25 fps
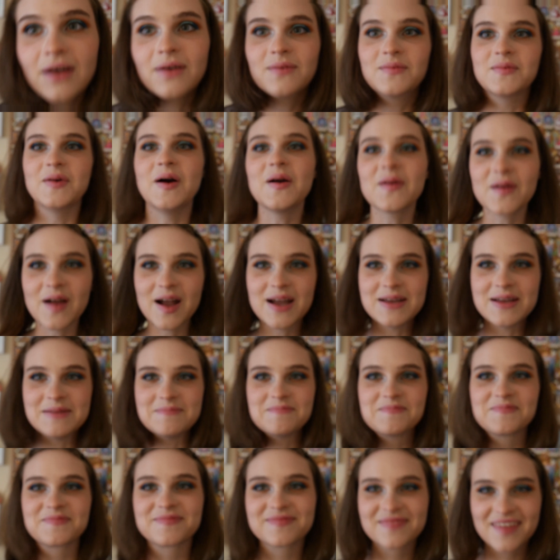Alright,
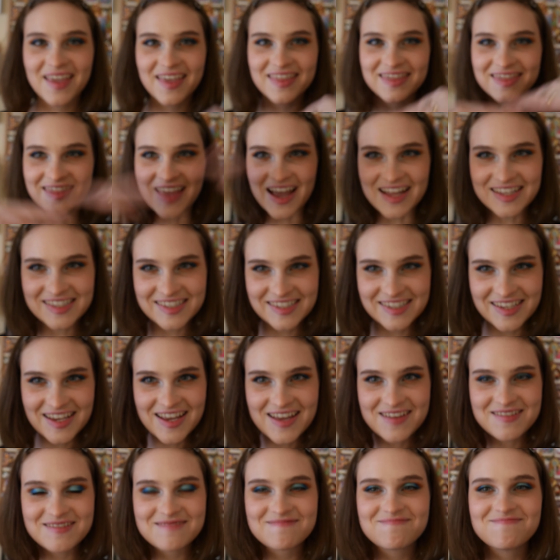that's
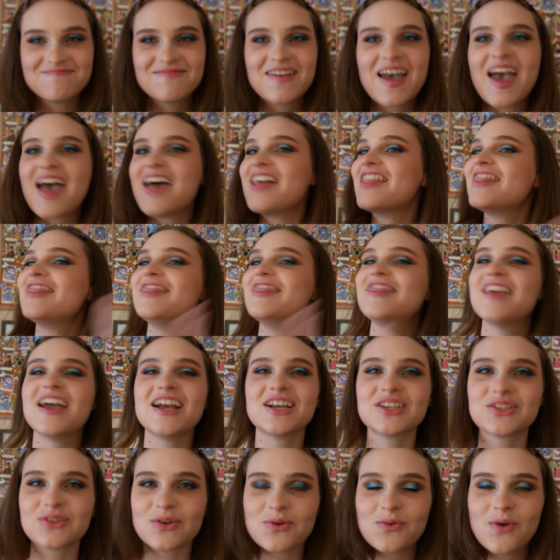it.
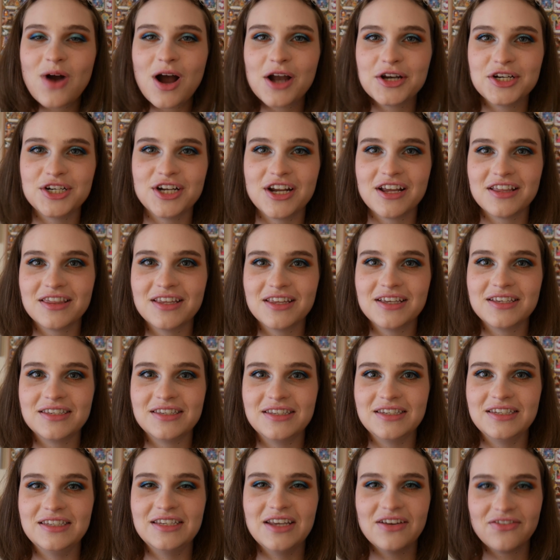Thanks for watching this
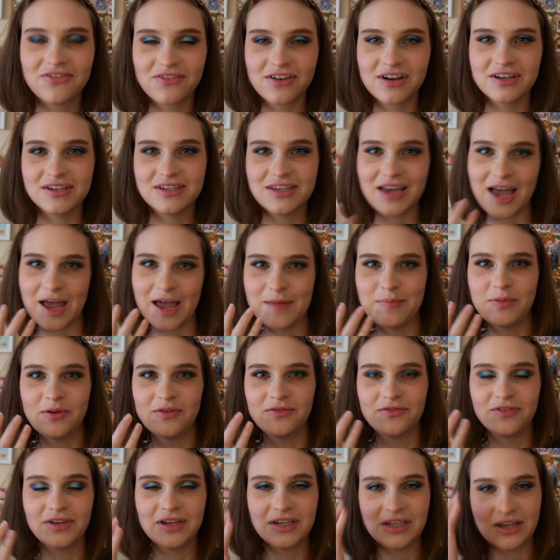different type of
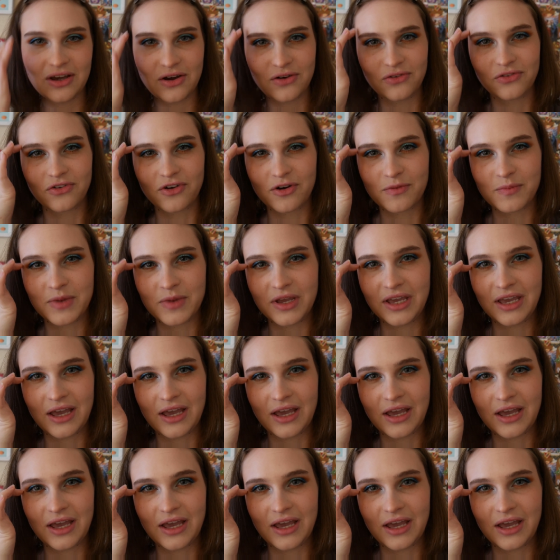video for me.